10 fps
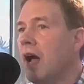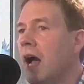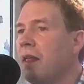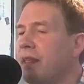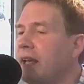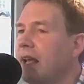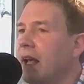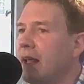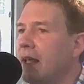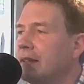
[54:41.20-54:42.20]
I think
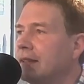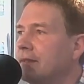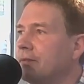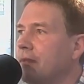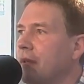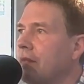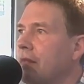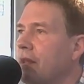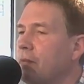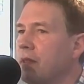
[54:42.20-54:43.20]
it's the
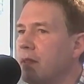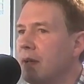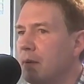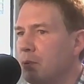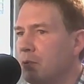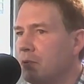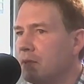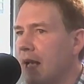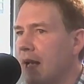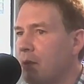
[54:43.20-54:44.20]
thing with the menopause
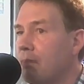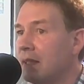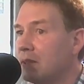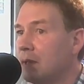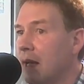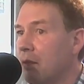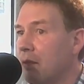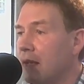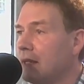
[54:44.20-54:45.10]
and with mental health is